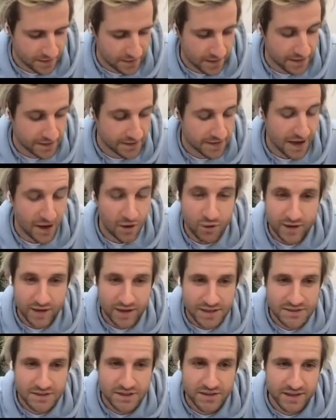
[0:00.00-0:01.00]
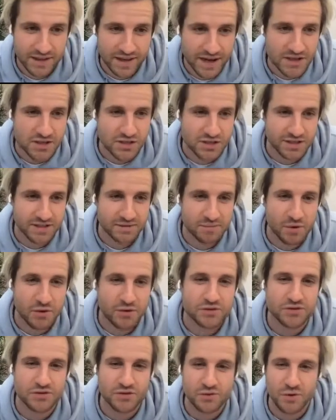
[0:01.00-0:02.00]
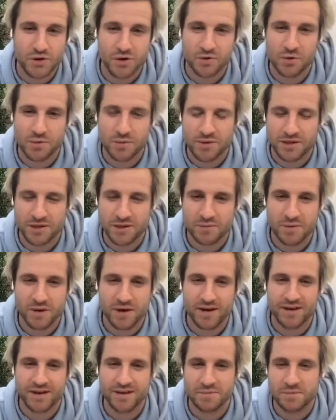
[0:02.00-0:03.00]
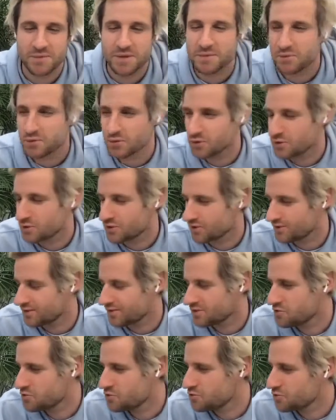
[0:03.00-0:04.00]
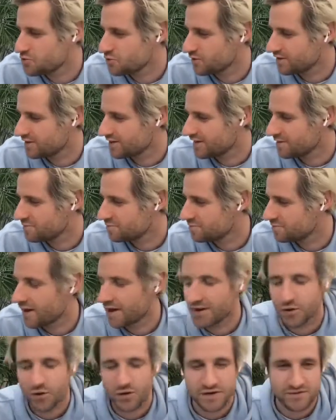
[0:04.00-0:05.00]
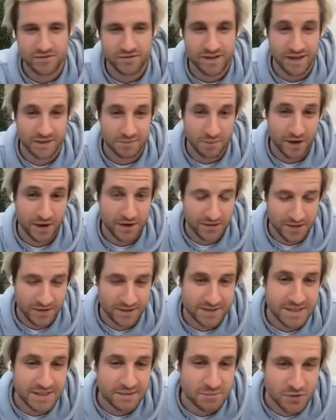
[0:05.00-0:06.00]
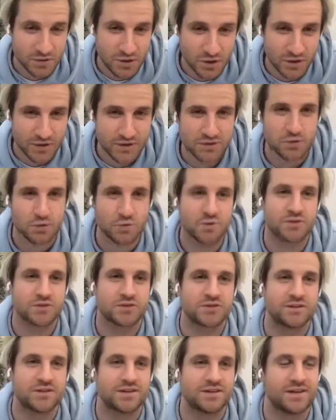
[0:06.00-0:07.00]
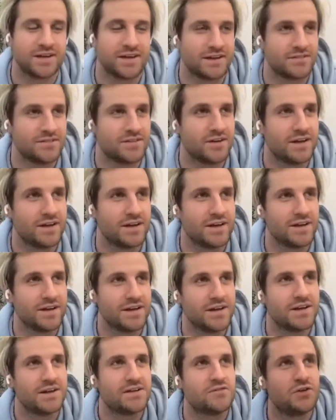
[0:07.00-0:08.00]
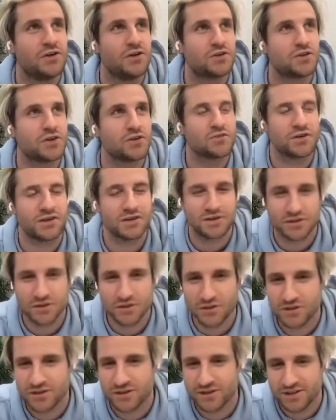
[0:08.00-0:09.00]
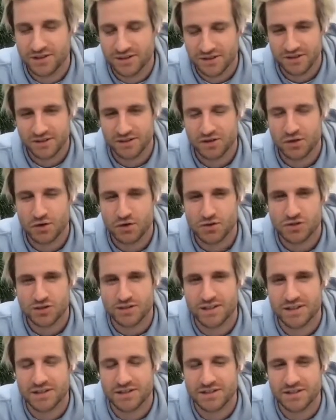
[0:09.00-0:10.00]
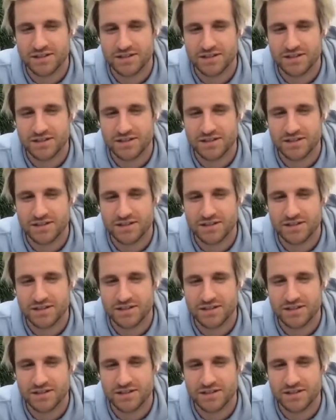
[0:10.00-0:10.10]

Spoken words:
in our case, I think actually most of the work will be done by people who are not even yet part of the team. So it's almost a philosophical notion that